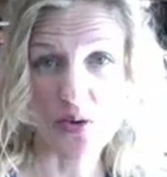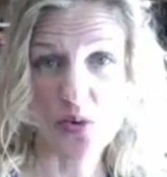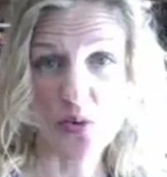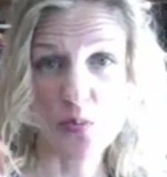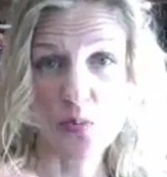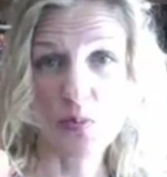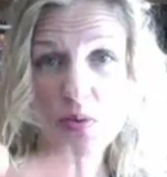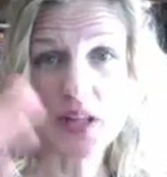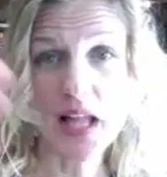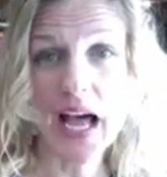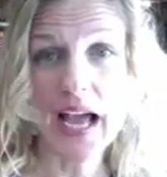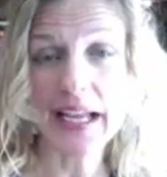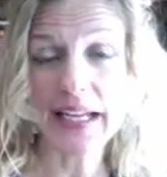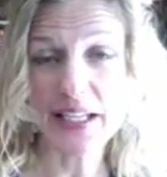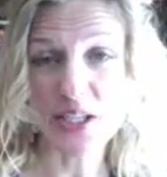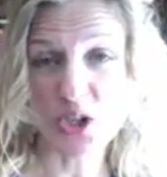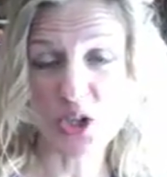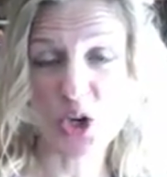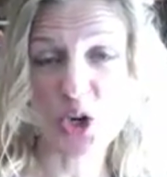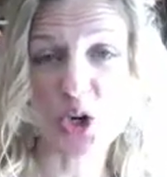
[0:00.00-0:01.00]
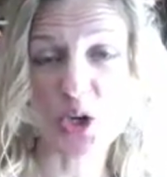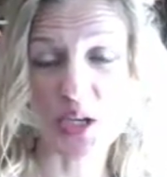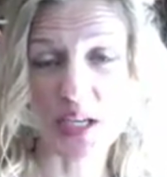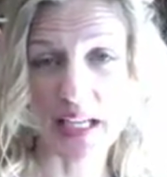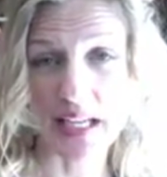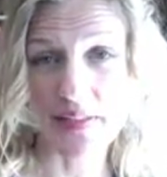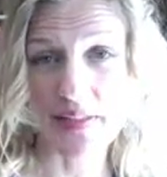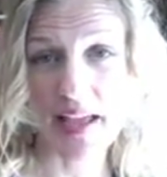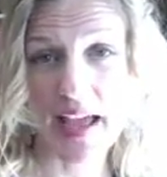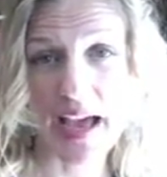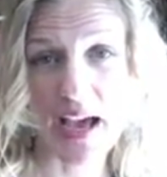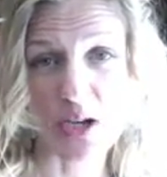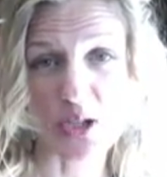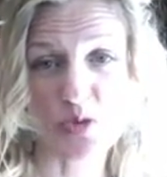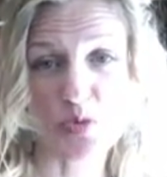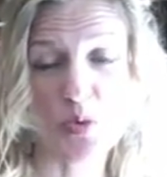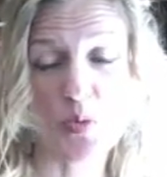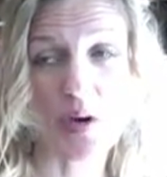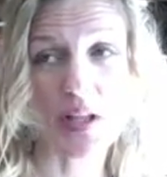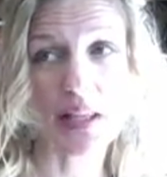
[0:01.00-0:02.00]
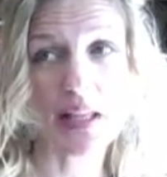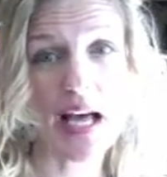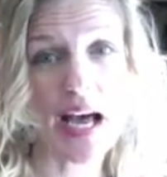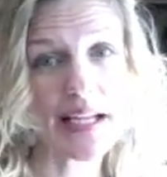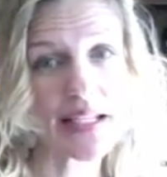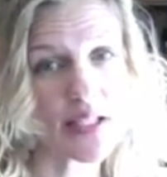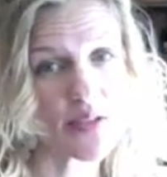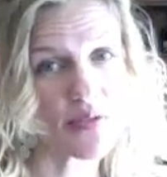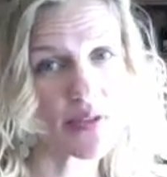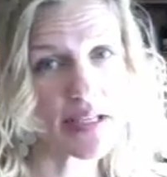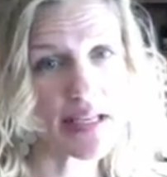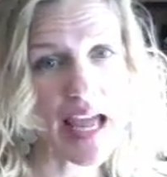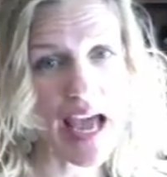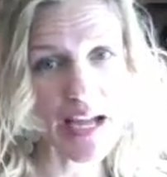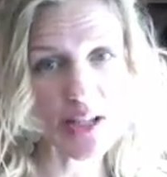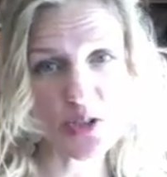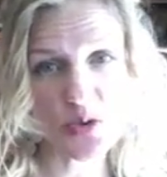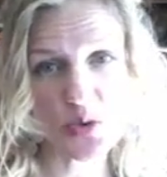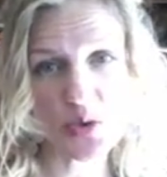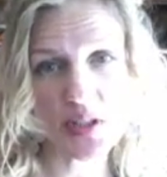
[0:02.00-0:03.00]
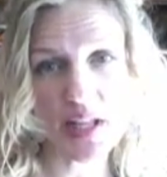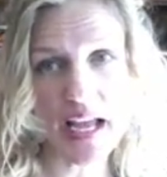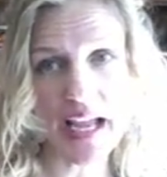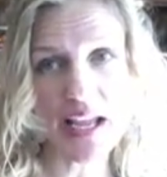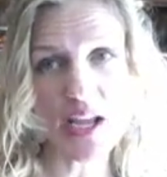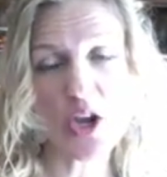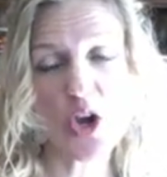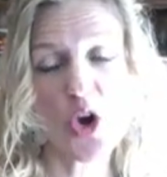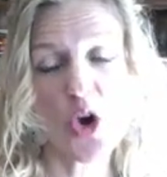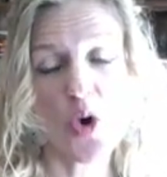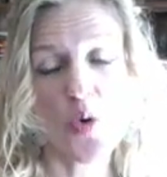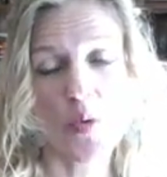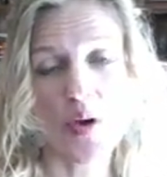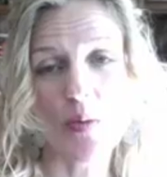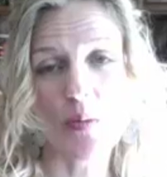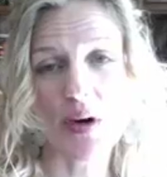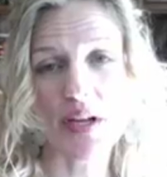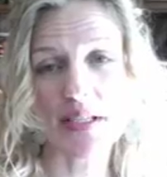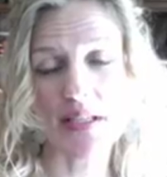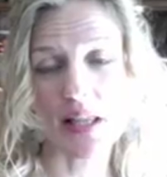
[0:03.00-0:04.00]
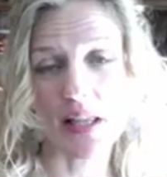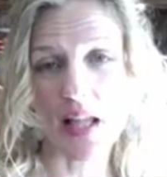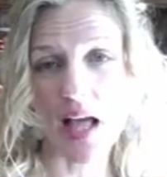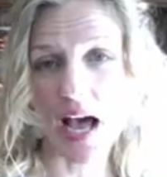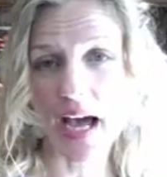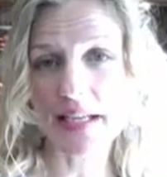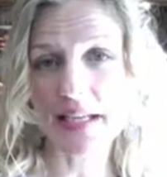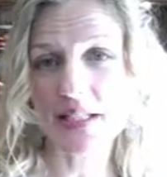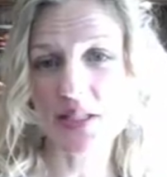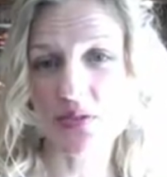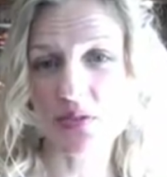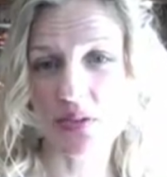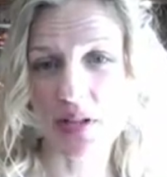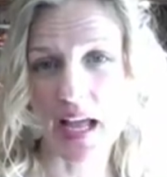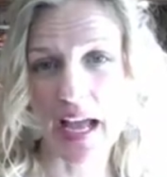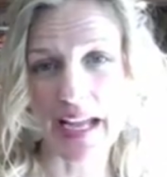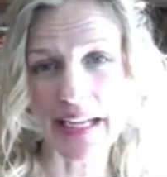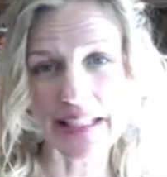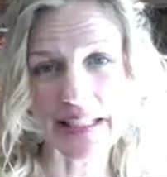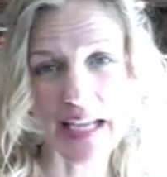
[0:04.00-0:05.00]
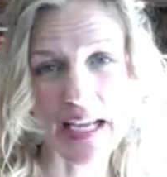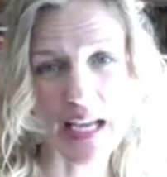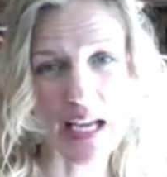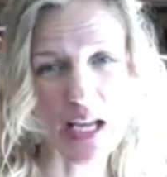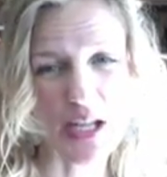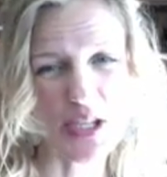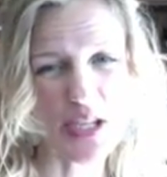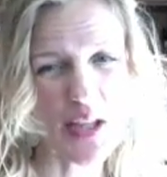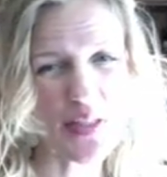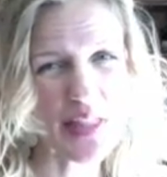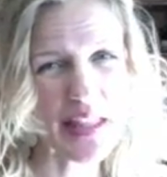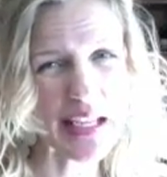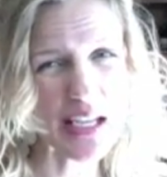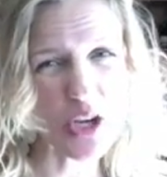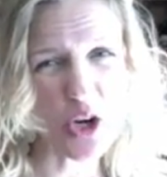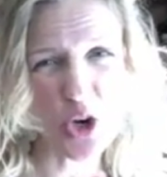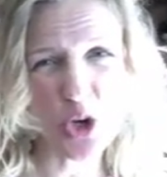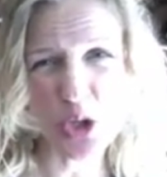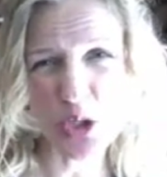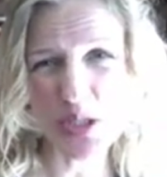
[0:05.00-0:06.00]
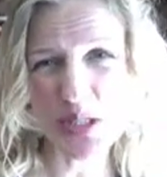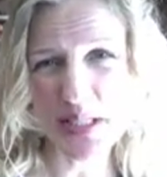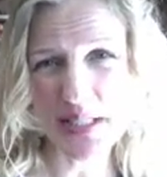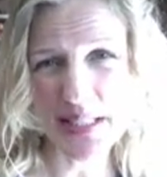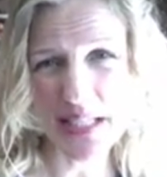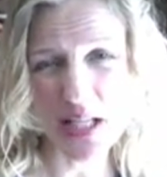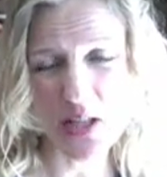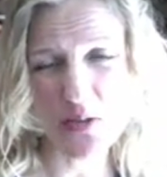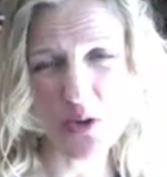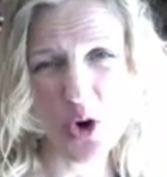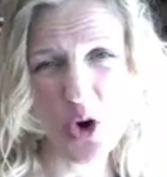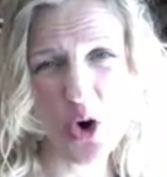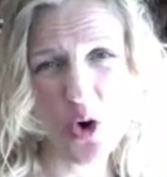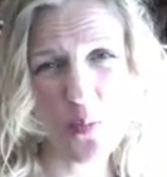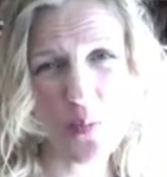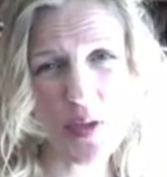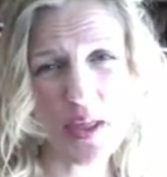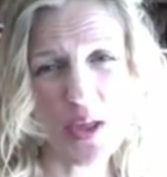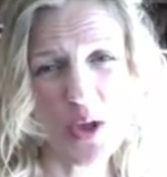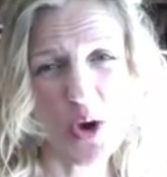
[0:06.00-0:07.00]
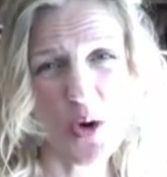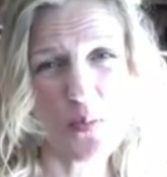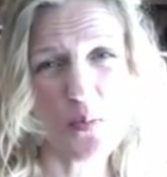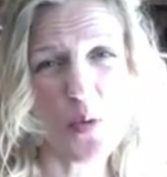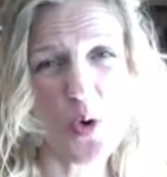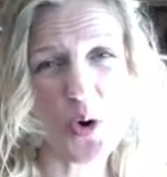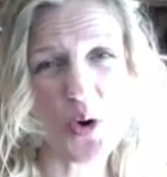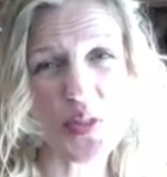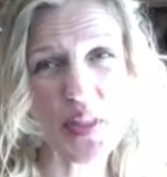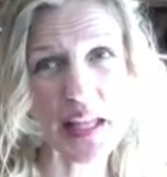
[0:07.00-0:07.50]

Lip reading: blind and curtain in the house. We want lots of natural light. We want lots of light. Nothing hurts the sale of a home more